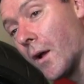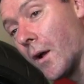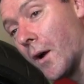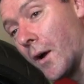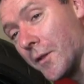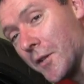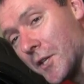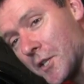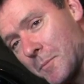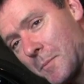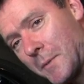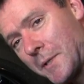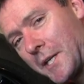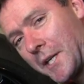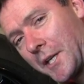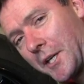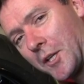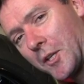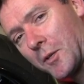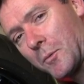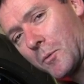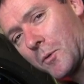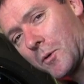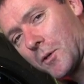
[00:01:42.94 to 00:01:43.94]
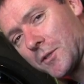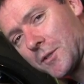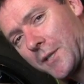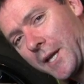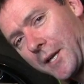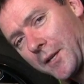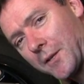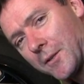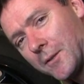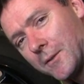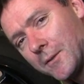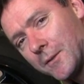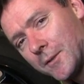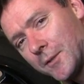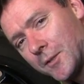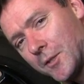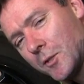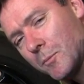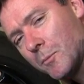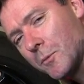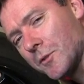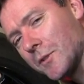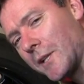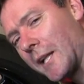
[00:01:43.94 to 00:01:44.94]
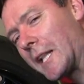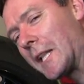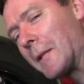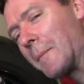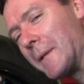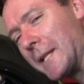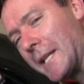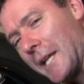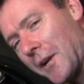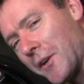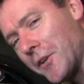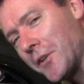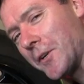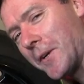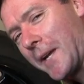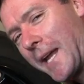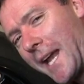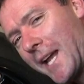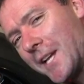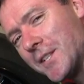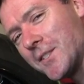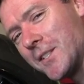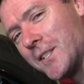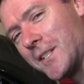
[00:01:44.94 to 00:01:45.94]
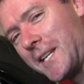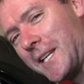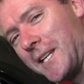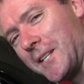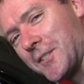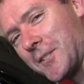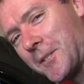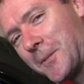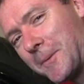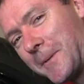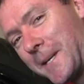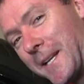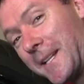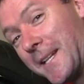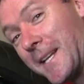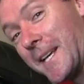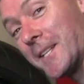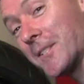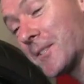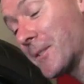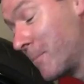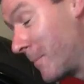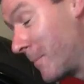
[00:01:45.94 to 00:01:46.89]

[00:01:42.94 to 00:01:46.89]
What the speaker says: On this particular motorcycle, you'll most likely be down on your hands and knees to read this